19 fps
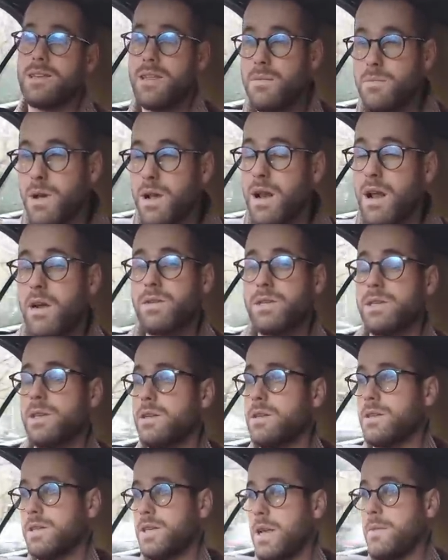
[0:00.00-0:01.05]
I think McLaren is
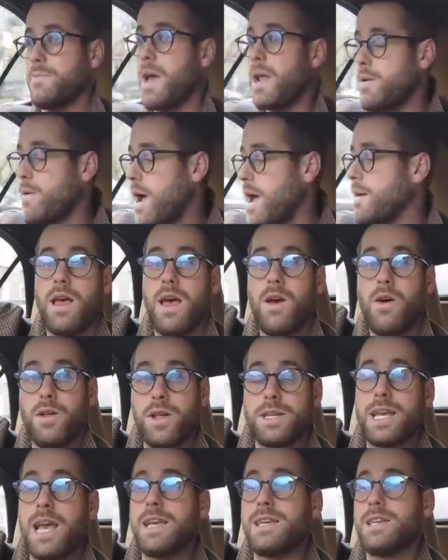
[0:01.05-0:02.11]
under the seat. Anyway, on a
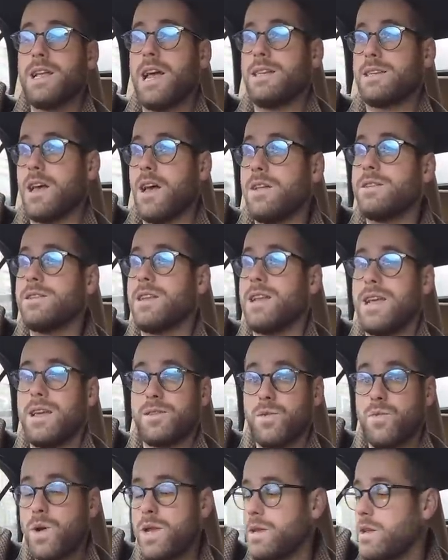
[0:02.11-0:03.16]
Tesla, it's underneath
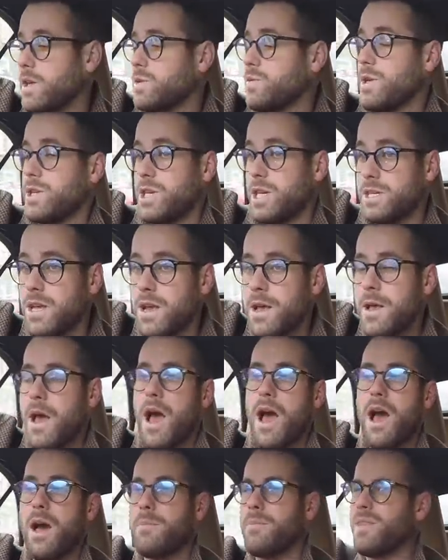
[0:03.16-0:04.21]
the window switches.
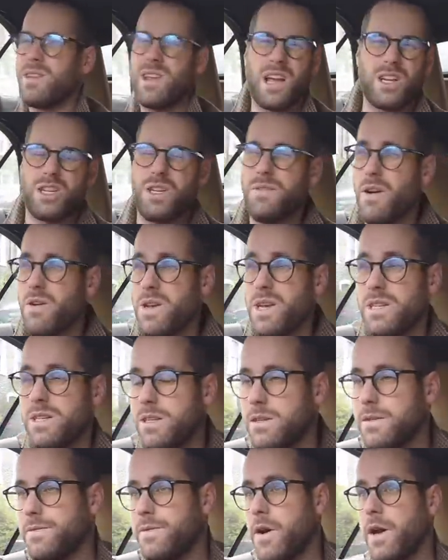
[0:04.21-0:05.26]
Um, it's actually very easy
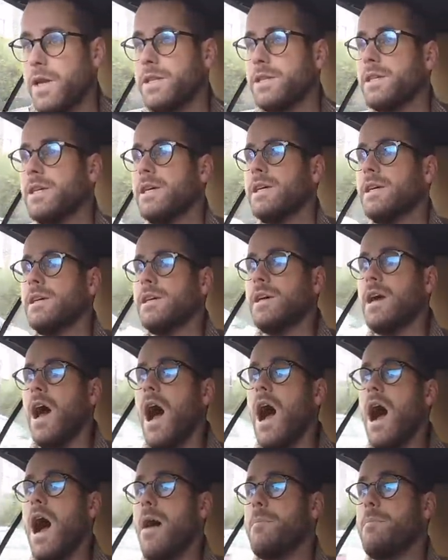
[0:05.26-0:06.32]
to find.
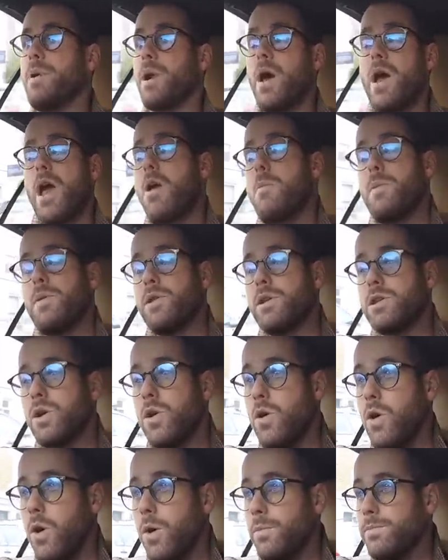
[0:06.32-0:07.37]
Uh, but I opened the
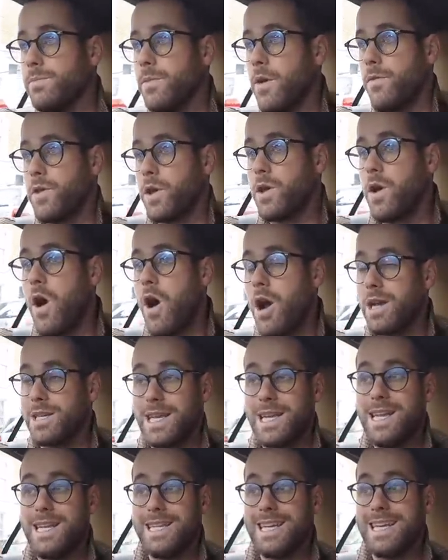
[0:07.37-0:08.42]
door of the car because
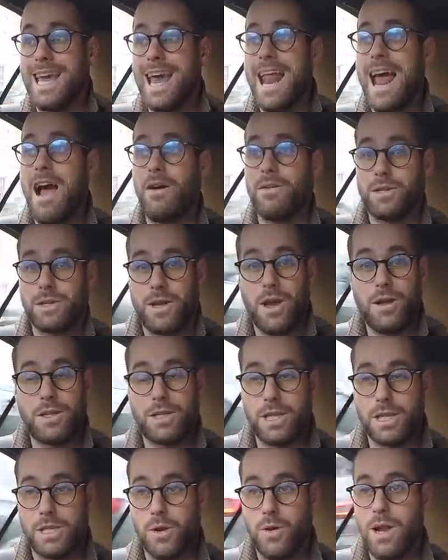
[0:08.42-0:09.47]
I needed to get out to go to
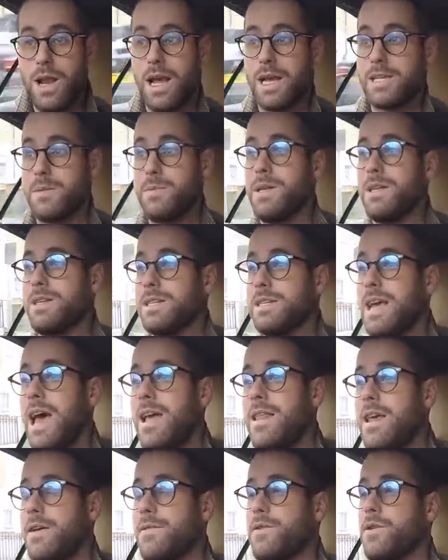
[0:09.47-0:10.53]
the toilet because I've been sat
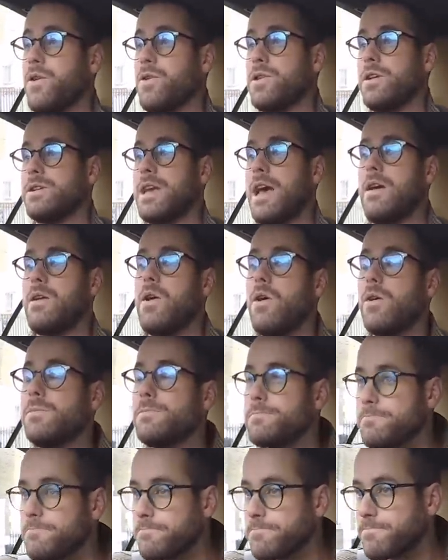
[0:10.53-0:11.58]
there for God knows how
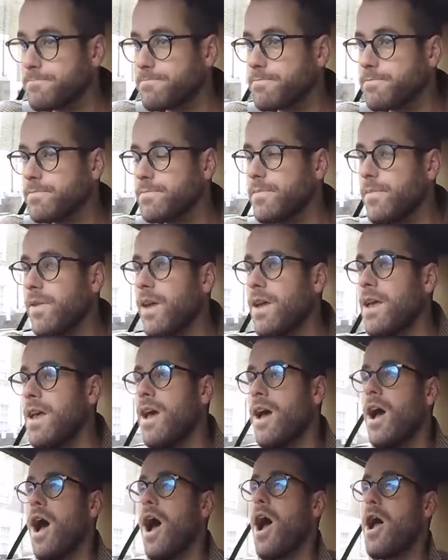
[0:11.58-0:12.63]

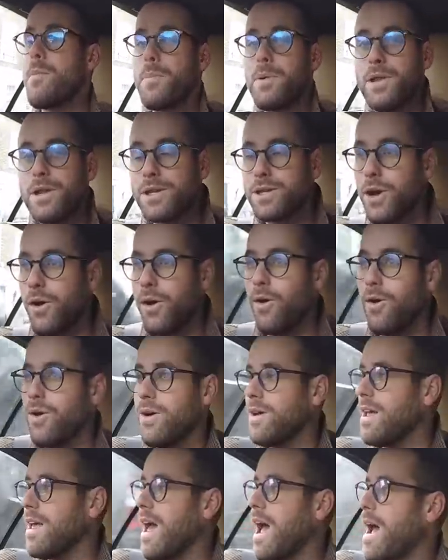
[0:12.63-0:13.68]
long. Open the door
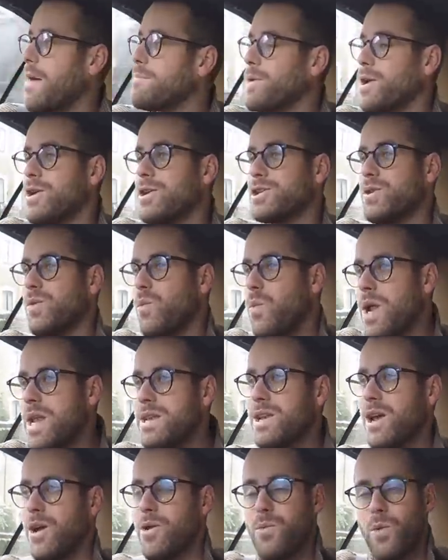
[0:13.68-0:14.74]
and because the
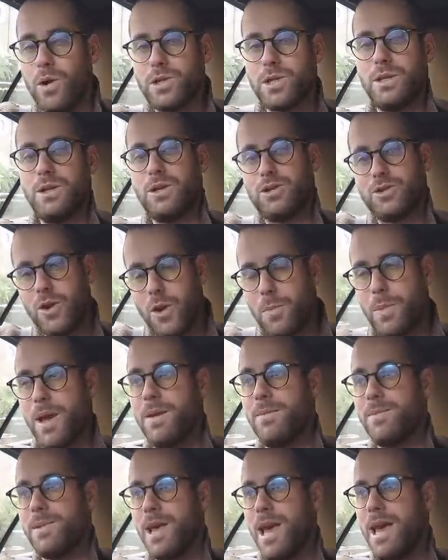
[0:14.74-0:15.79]
window wasn't
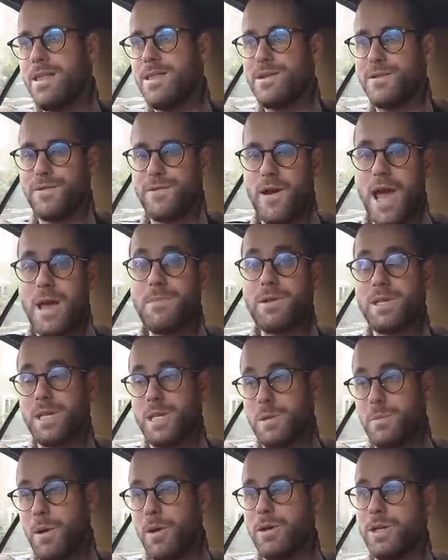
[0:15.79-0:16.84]
dropping in the frame as it's
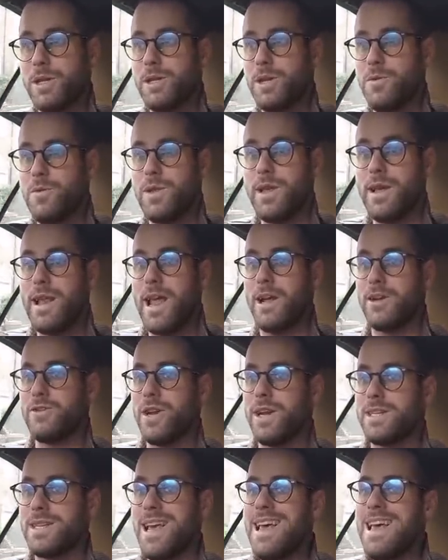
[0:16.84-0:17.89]
supposed to do with the
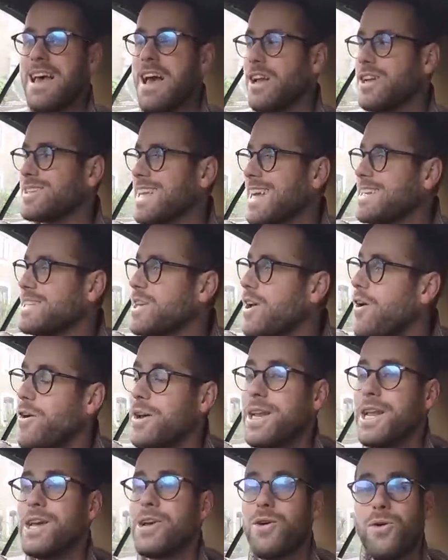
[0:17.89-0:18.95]
electrics, just a
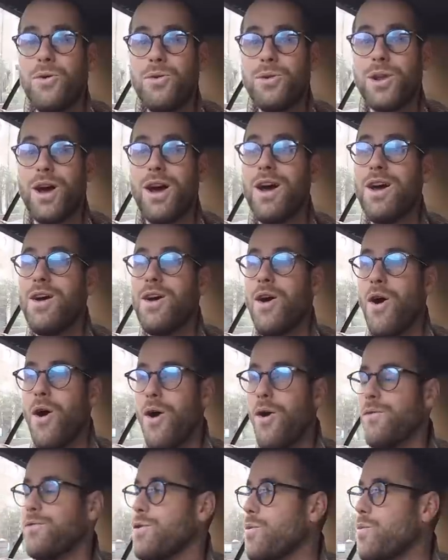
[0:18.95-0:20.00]
tiny corner
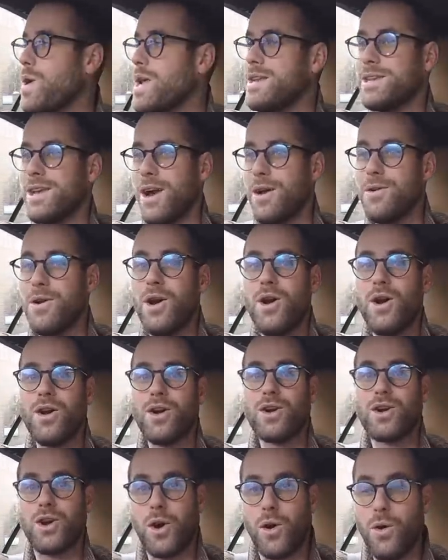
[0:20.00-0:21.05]
of the window
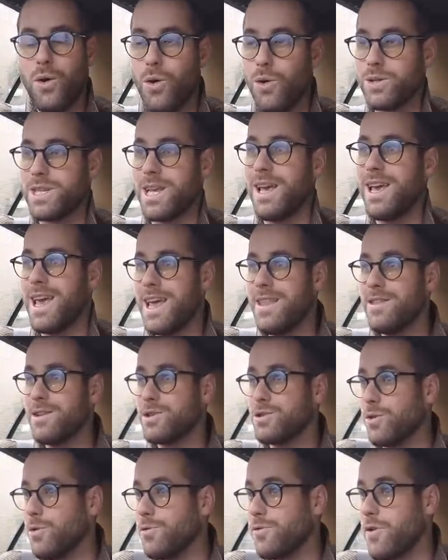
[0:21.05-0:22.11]
caught in the
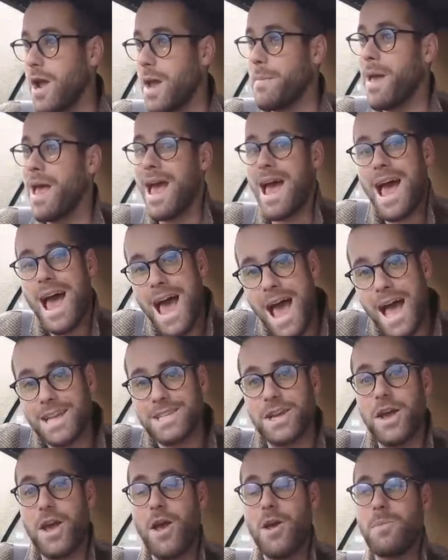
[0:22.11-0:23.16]
door frame as
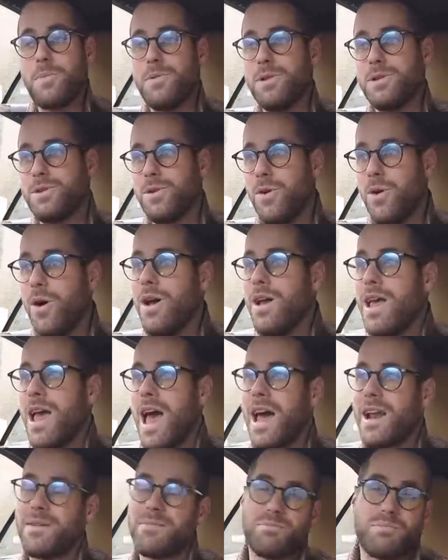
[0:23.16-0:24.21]
I open the door.
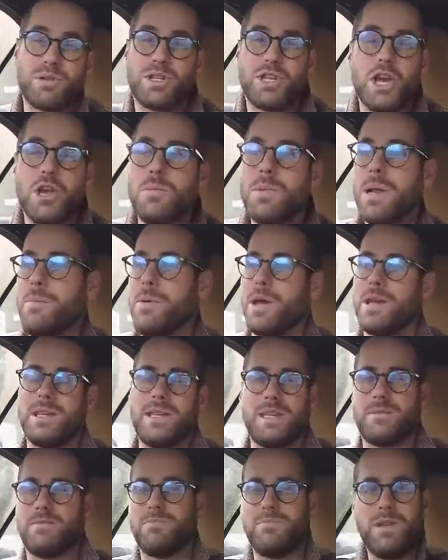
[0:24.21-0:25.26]
And presumably because
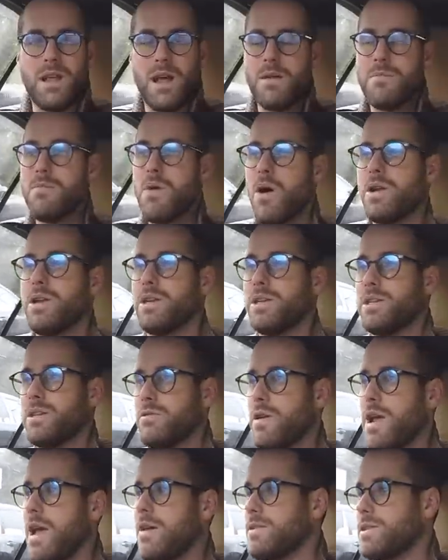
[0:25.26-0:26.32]
it's, you know, minus
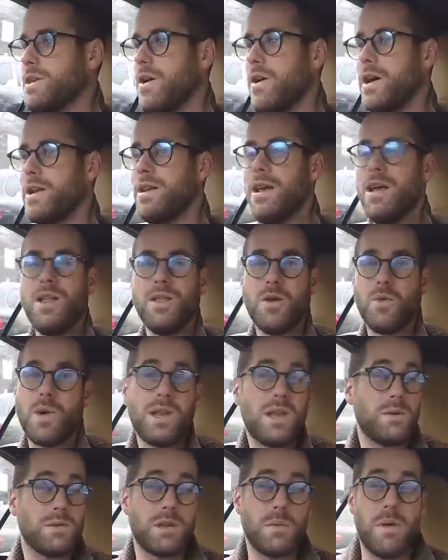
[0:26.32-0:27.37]
three outside, the
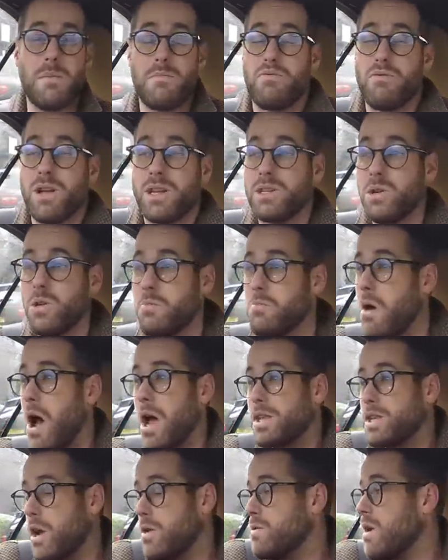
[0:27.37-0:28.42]
window was a bit brittle. I
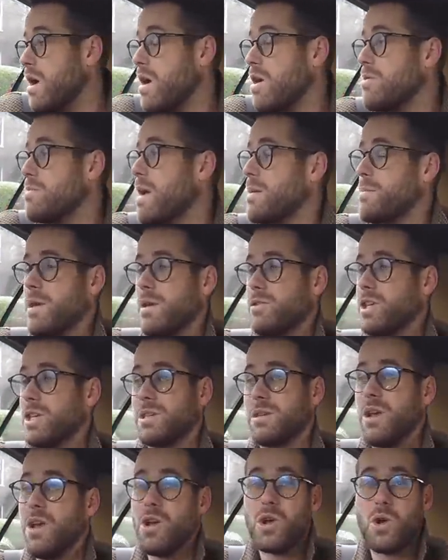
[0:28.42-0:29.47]
don't know, maybe it
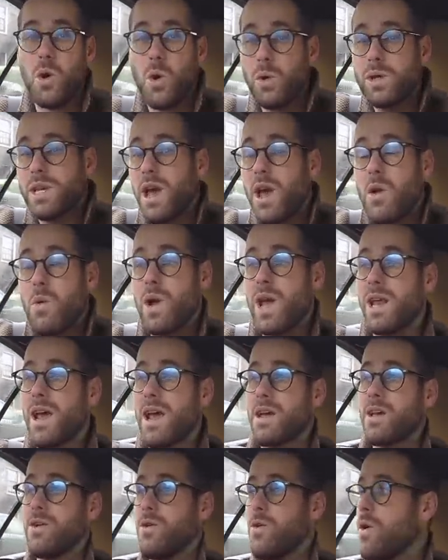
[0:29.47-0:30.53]
just caught it at a weird
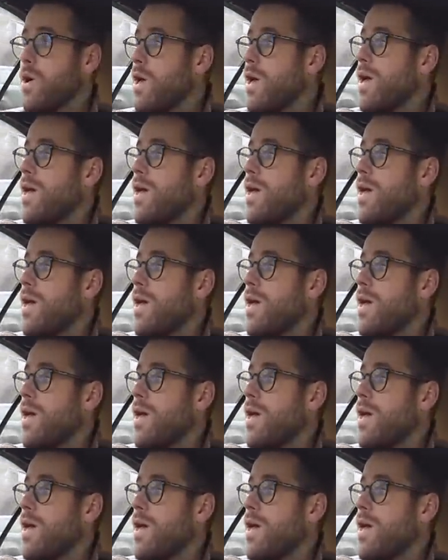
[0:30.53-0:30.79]
angle.